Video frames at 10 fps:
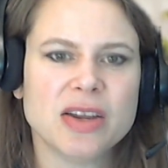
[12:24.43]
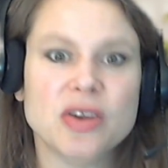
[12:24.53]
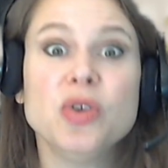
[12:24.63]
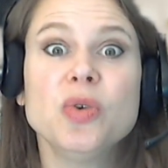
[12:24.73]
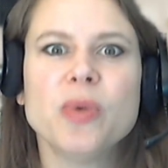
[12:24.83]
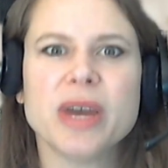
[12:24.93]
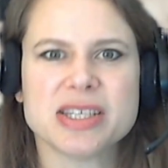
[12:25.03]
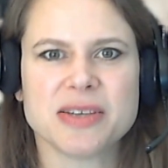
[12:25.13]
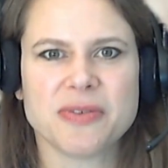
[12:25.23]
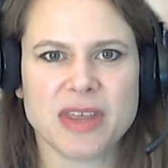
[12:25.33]
new
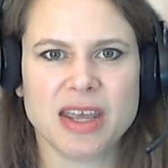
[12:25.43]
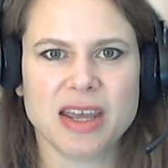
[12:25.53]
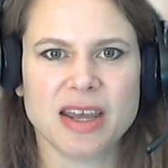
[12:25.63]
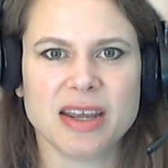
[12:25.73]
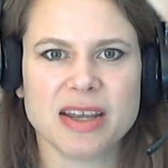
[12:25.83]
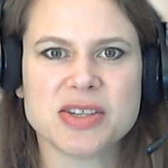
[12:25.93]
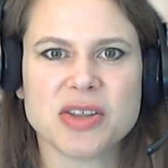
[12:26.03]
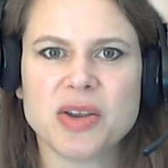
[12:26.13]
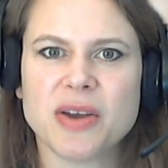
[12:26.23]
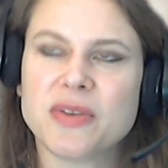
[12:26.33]
ways of thinking and so
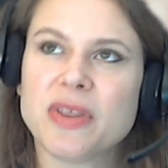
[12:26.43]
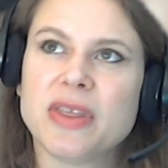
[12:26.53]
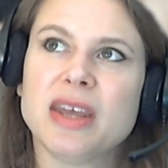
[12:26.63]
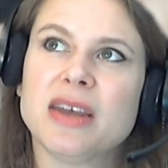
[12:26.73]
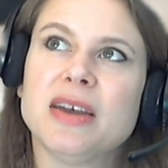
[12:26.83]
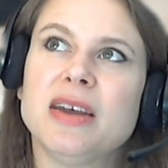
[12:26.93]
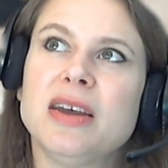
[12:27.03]
then you have to think